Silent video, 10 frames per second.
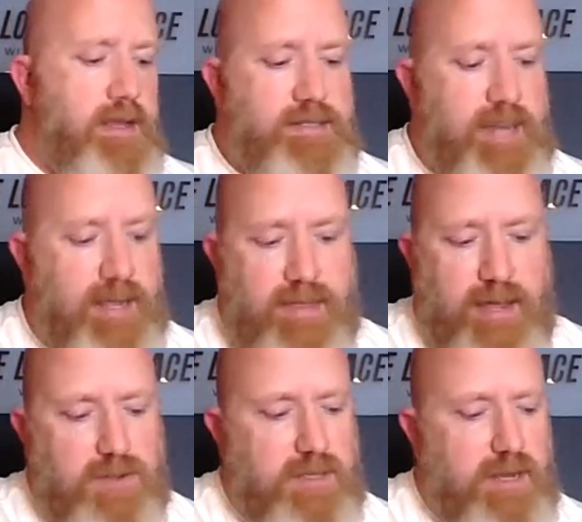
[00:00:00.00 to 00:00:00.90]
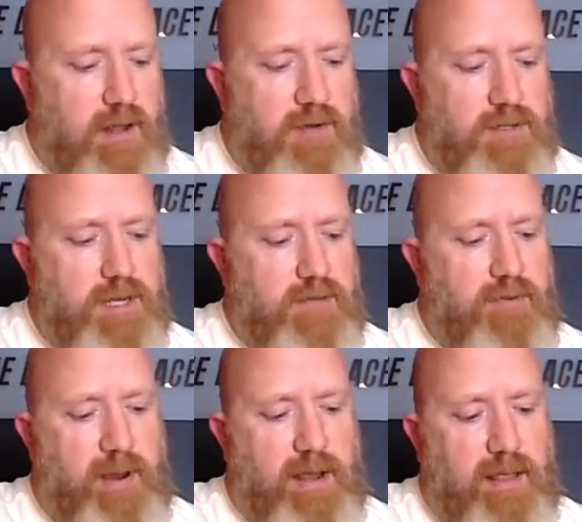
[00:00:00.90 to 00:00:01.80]
It's $10,000 a
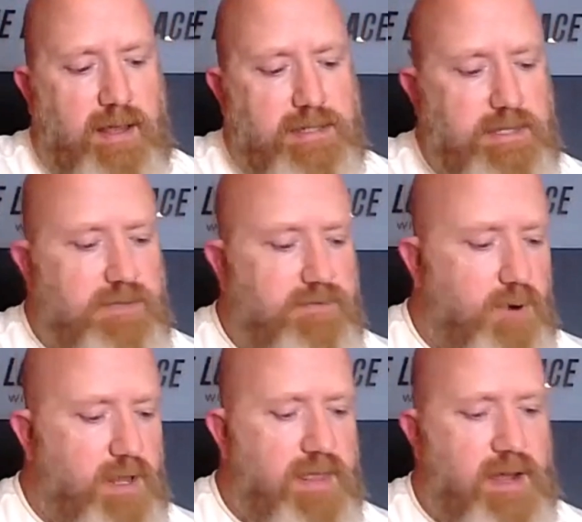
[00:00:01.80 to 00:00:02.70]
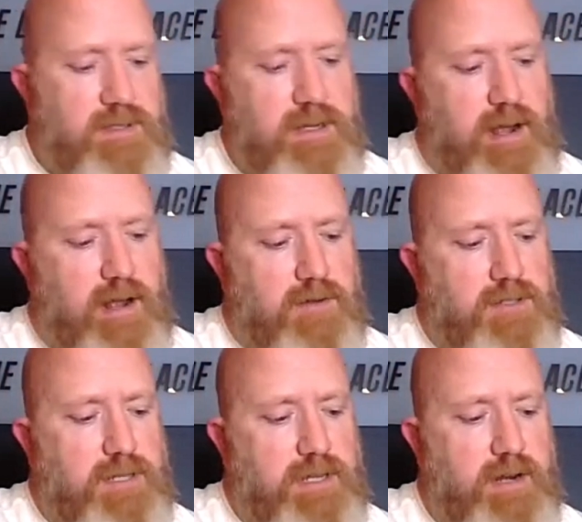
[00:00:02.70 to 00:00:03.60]
year for my license,
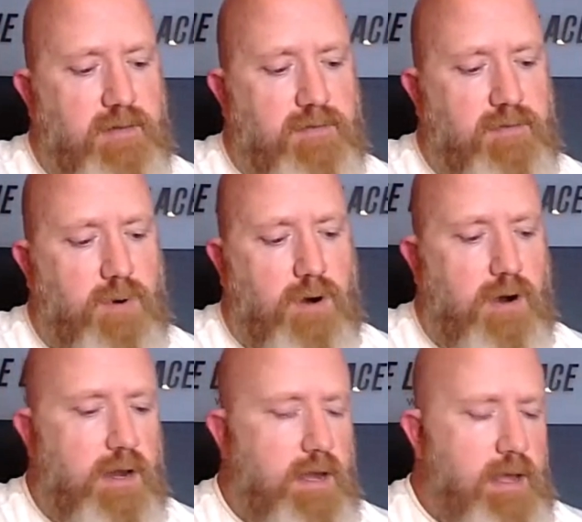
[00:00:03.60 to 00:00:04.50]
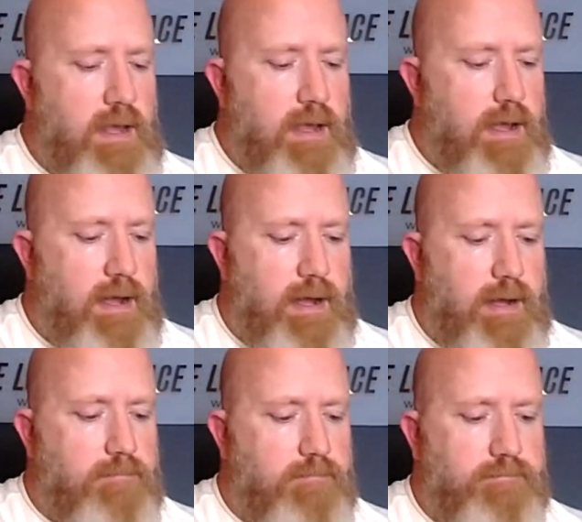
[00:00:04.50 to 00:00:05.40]
$40,000 a year for
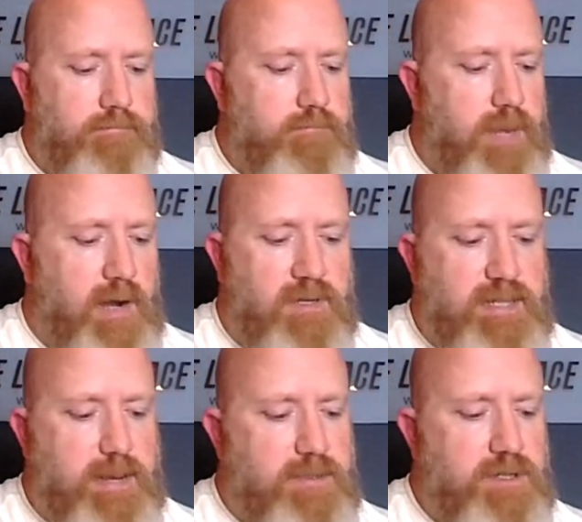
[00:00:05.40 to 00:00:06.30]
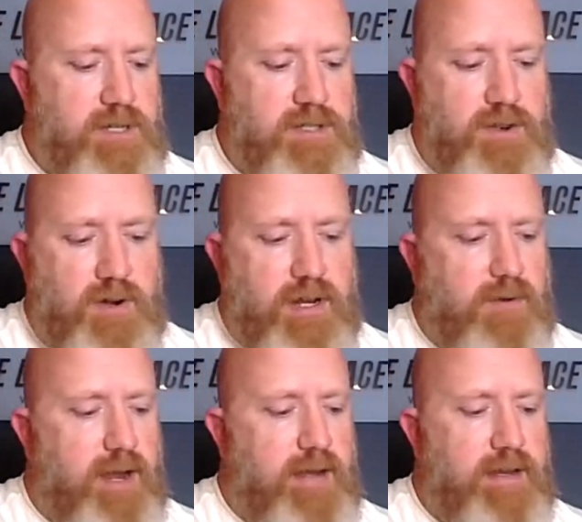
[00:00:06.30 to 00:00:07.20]
my receptionist, 30
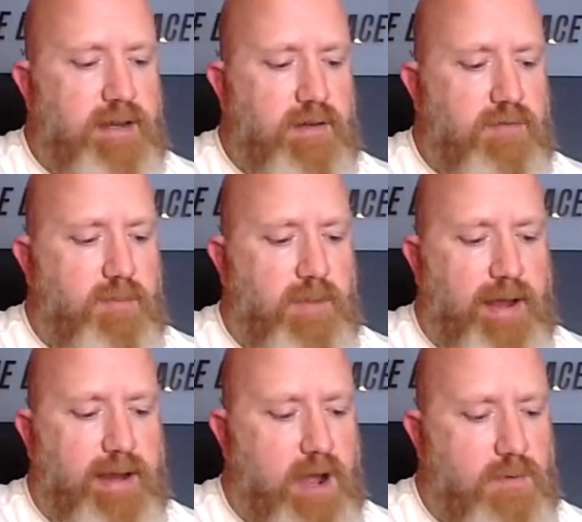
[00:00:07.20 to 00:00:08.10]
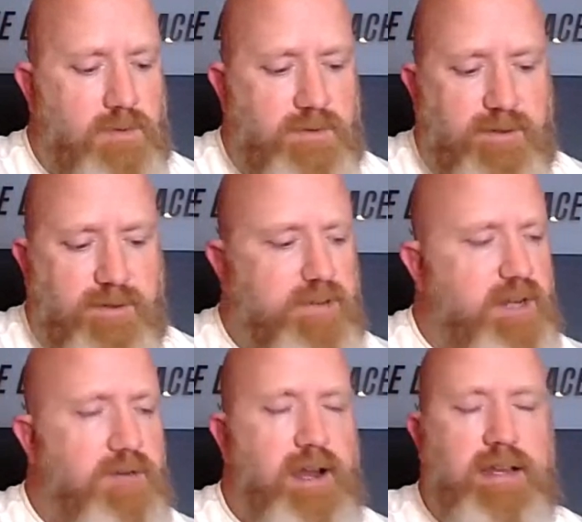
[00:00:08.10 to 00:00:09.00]
grand a year for my accountant,
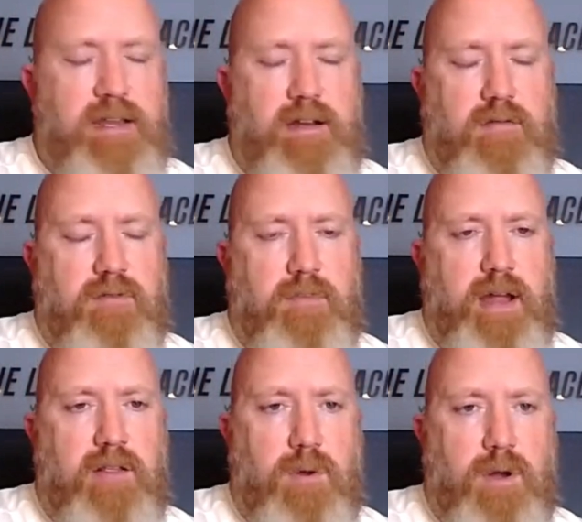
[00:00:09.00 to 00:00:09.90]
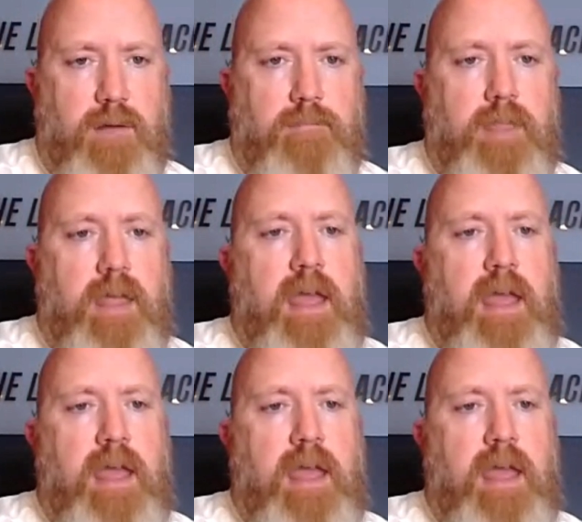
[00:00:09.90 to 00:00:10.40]
15 grand a year for my lawyer.